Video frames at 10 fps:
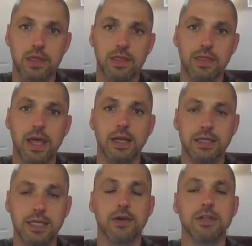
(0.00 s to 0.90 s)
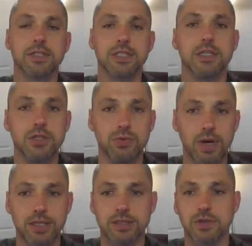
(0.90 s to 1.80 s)
that guarantee new
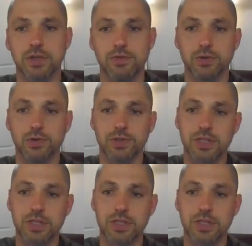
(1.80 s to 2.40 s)
rights to individuals.